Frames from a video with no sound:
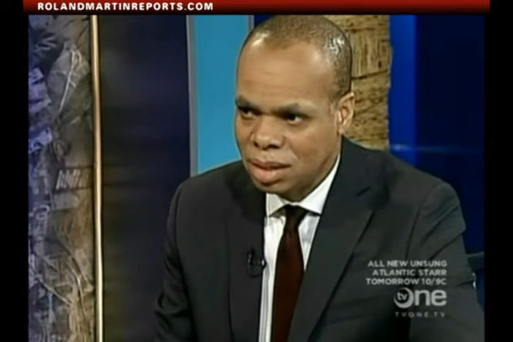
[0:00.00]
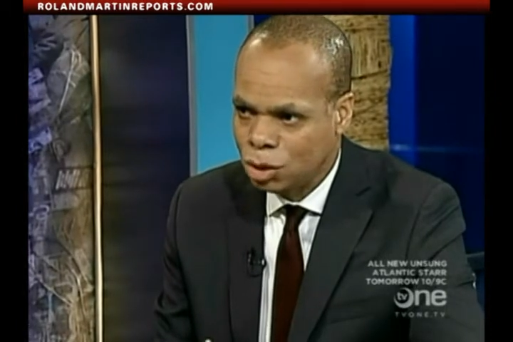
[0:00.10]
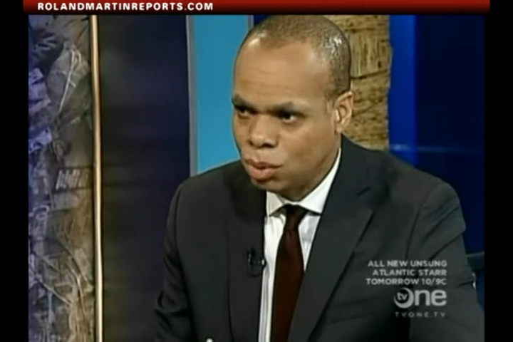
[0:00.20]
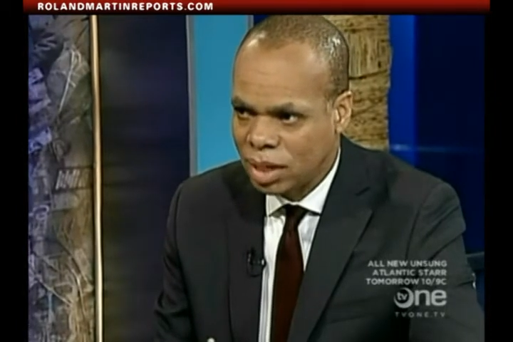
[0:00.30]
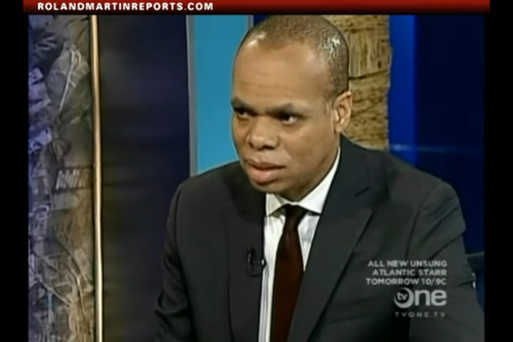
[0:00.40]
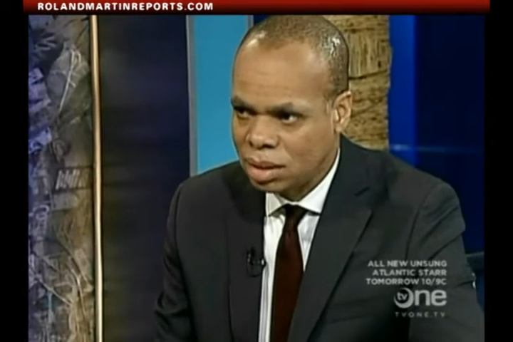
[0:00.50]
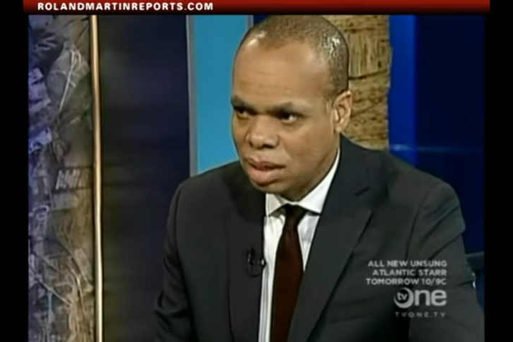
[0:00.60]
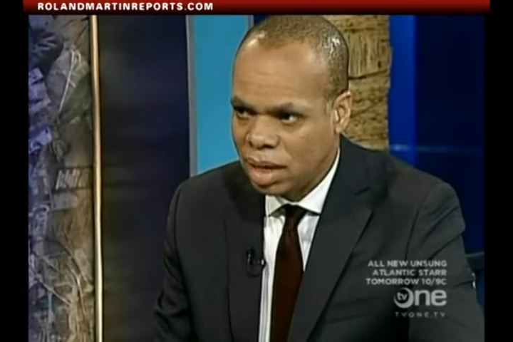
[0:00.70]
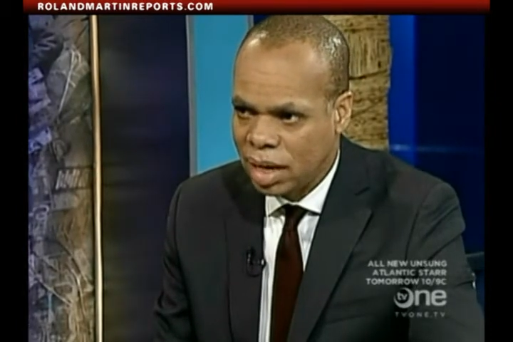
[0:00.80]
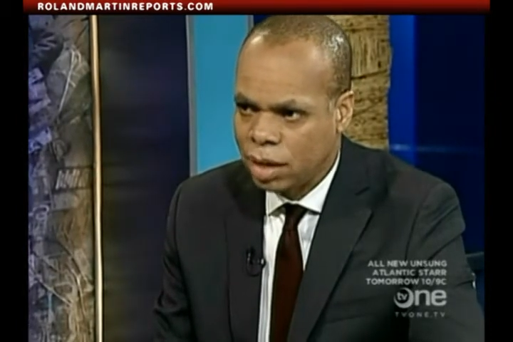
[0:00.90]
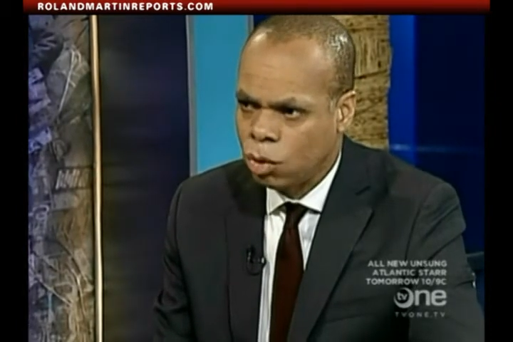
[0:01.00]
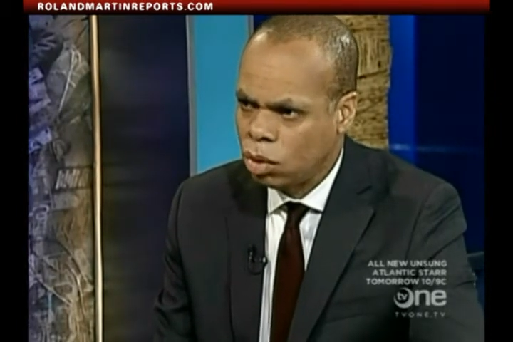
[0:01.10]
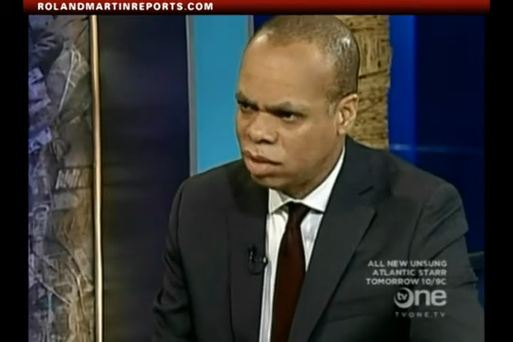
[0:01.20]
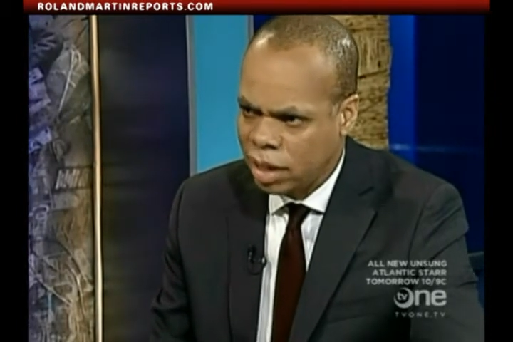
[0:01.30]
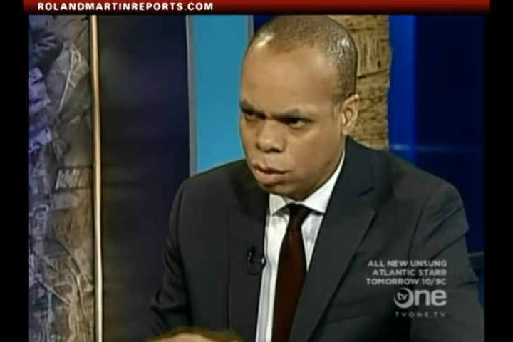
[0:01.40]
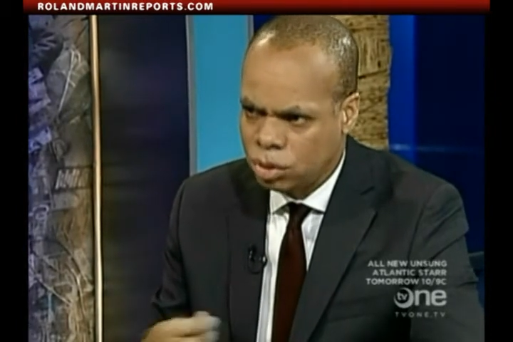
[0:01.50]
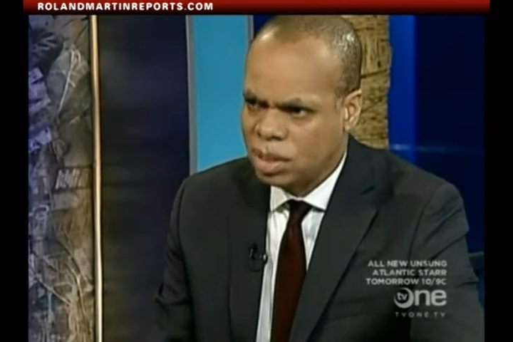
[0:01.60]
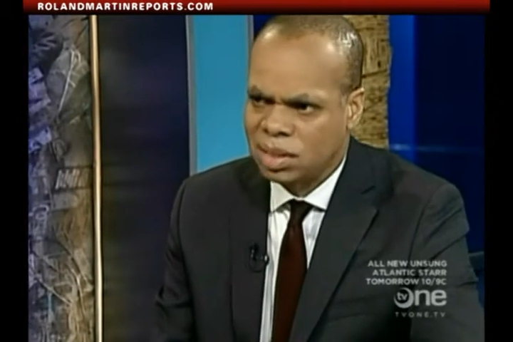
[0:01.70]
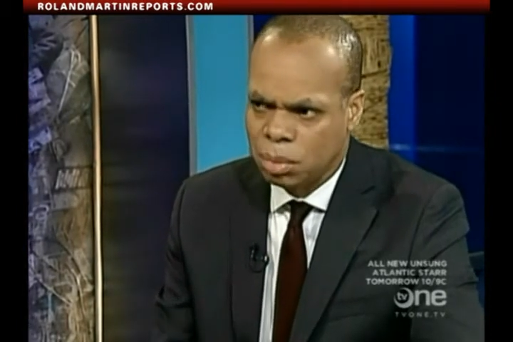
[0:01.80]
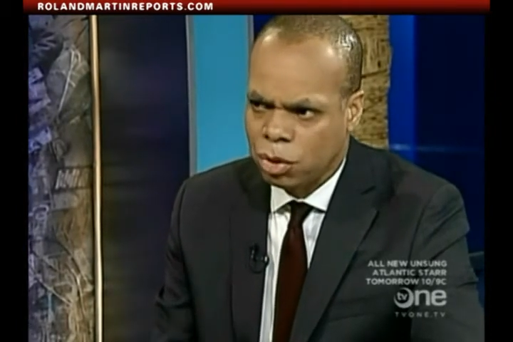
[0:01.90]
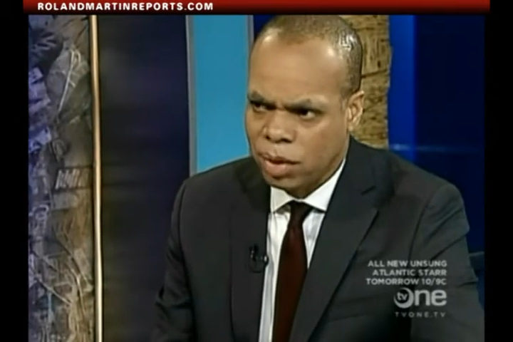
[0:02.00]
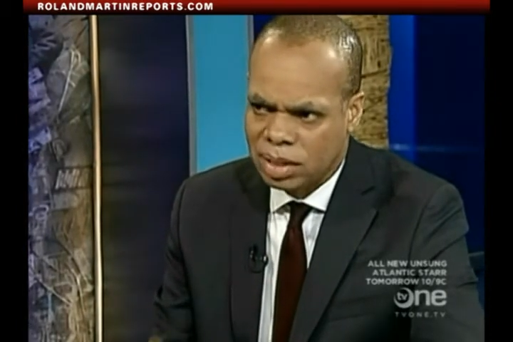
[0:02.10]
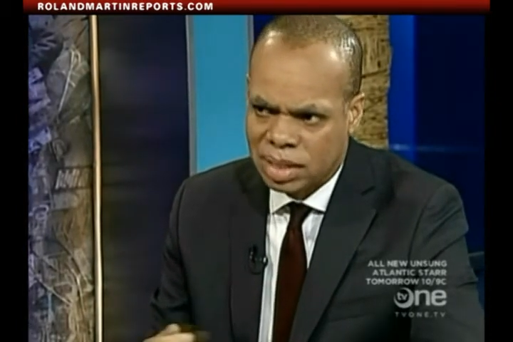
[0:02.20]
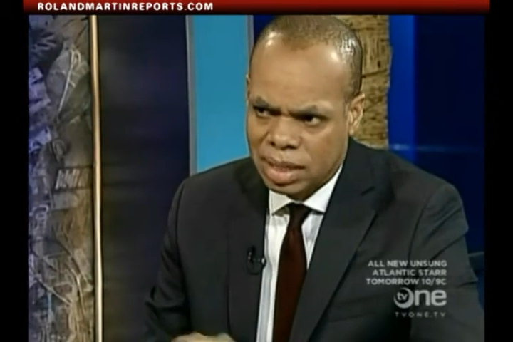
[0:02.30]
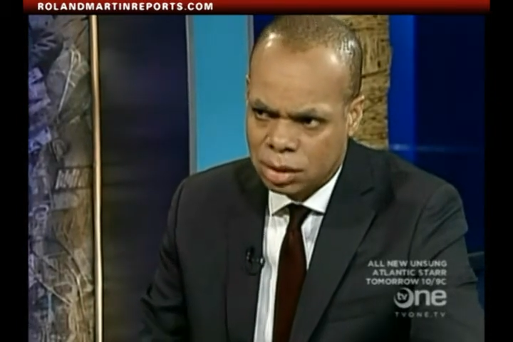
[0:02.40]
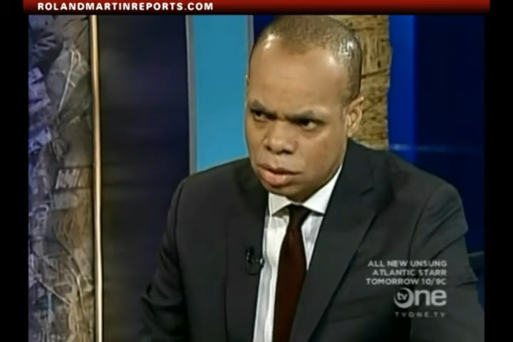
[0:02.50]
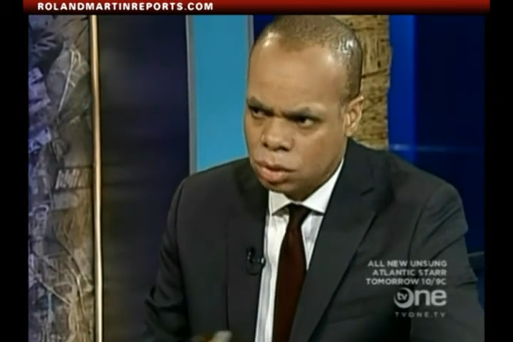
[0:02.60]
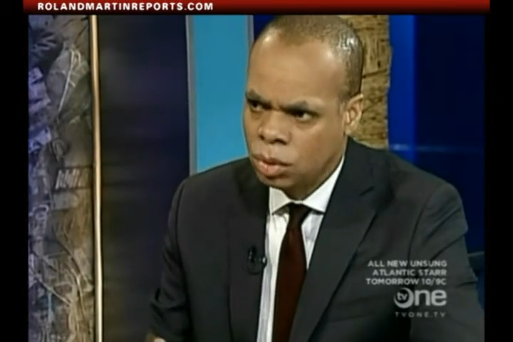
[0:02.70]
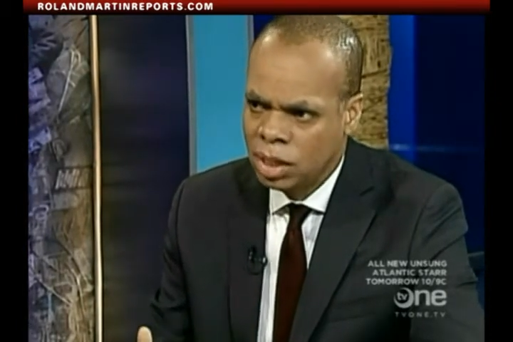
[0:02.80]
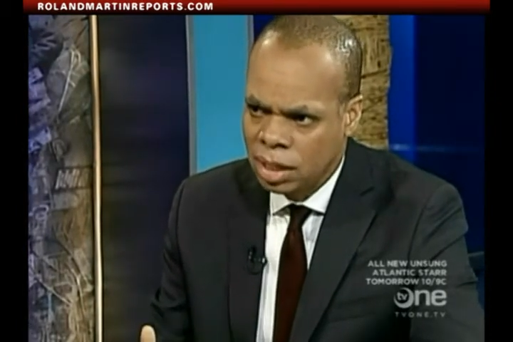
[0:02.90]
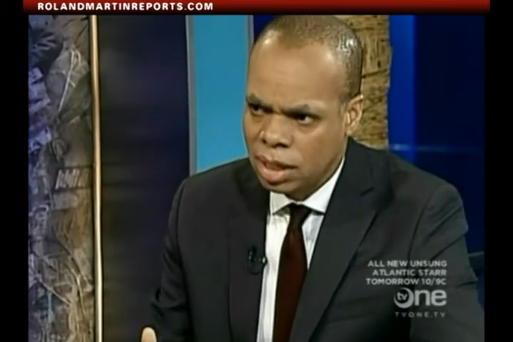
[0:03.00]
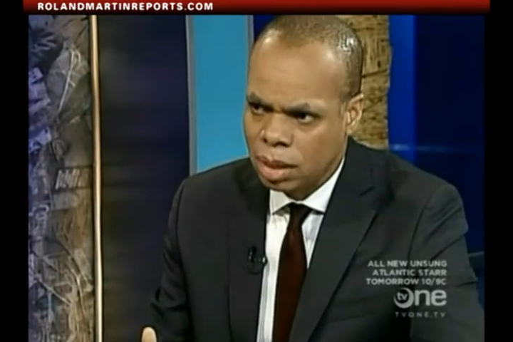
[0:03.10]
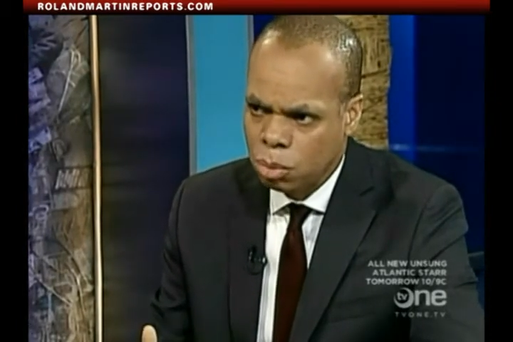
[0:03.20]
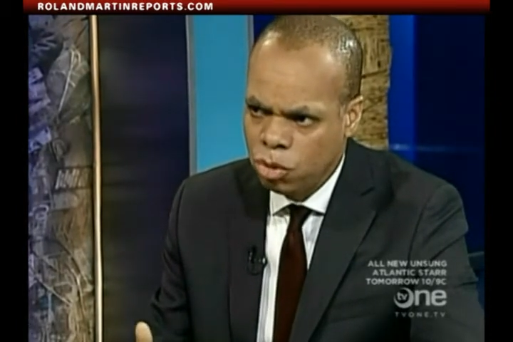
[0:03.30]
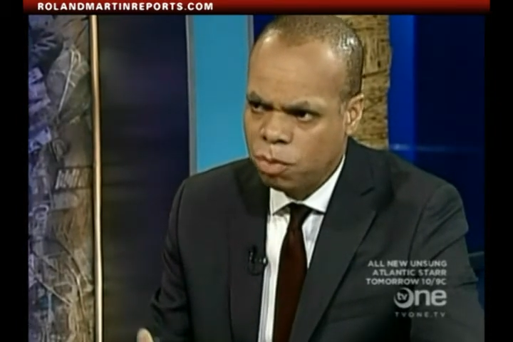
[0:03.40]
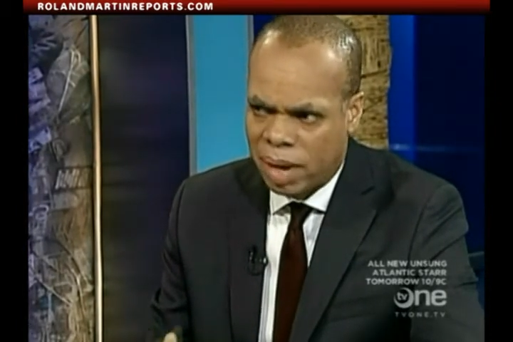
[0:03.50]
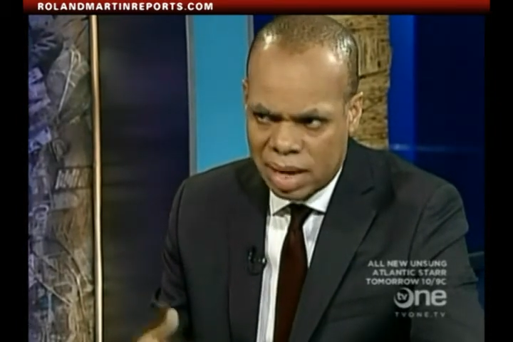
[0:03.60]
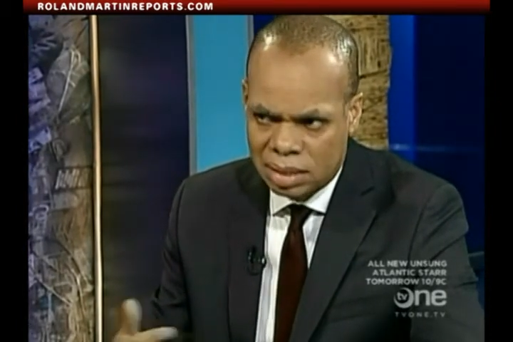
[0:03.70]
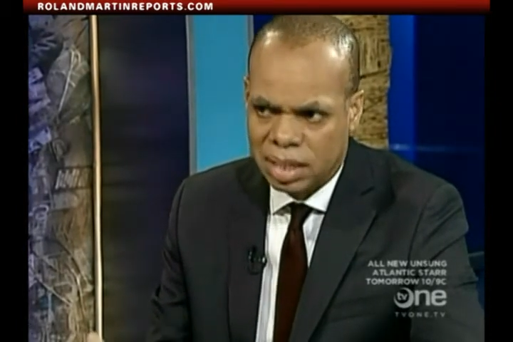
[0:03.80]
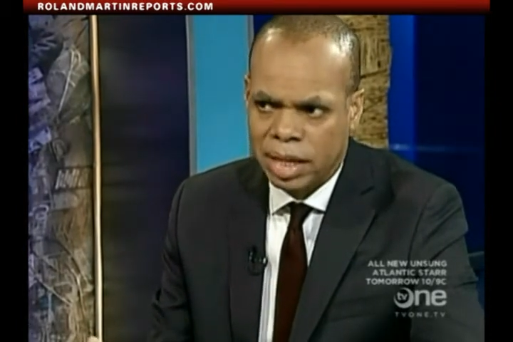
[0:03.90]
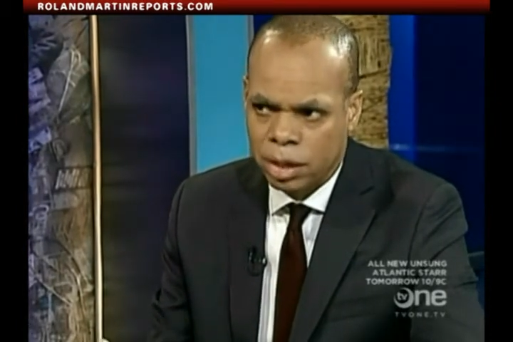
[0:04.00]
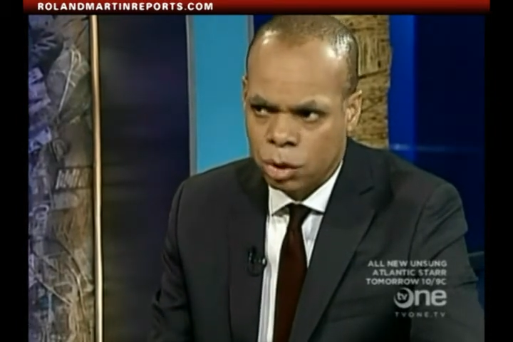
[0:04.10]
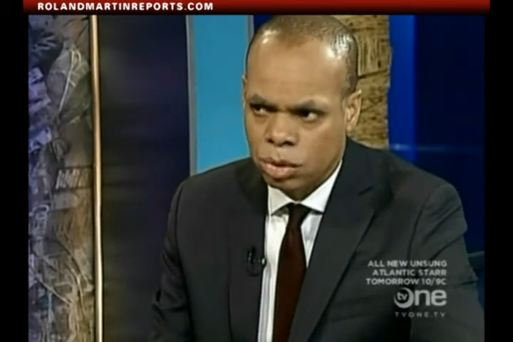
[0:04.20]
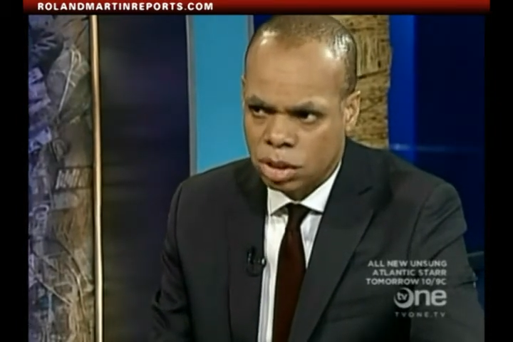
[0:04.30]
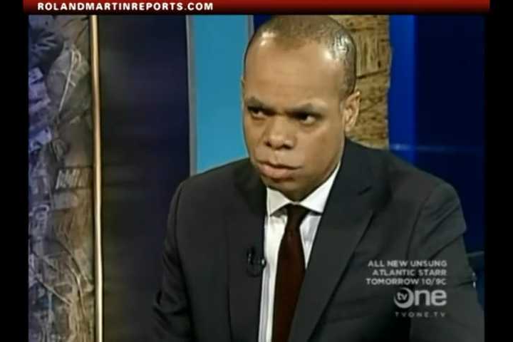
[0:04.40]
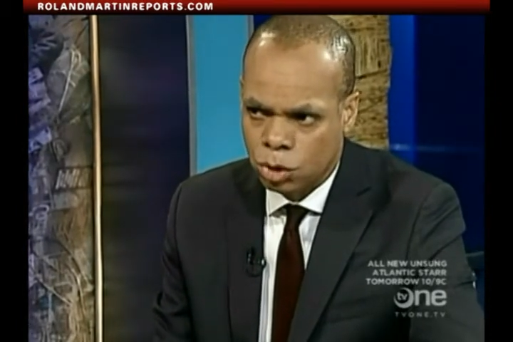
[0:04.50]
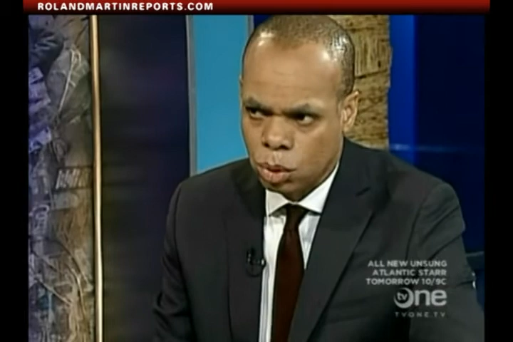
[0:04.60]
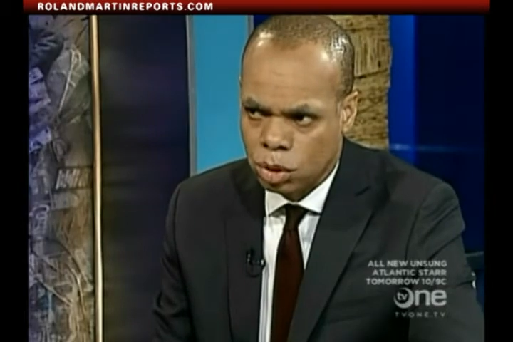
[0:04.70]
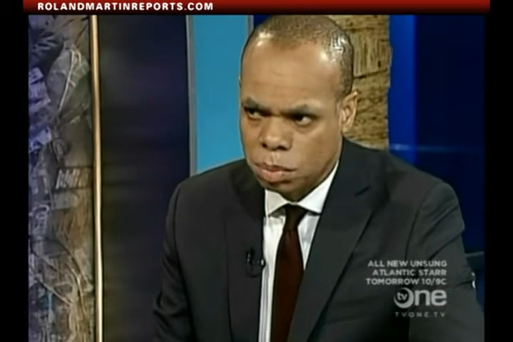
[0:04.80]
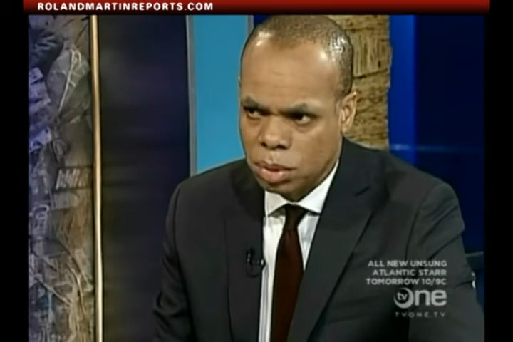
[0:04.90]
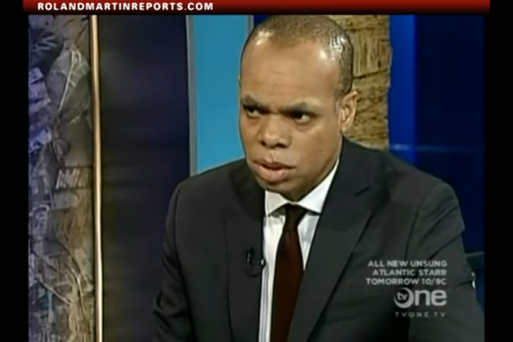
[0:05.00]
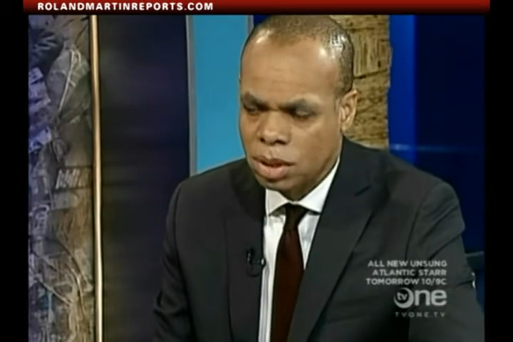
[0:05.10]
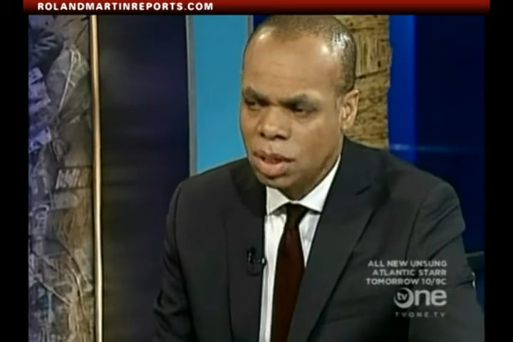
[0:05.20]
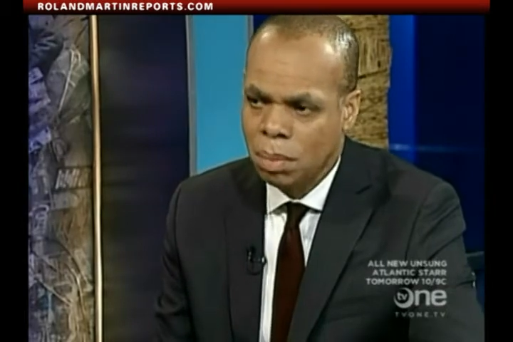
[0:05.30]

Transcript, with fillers: in 2008 and all the energy that Democrats had to uh, move past eight years of George Bush.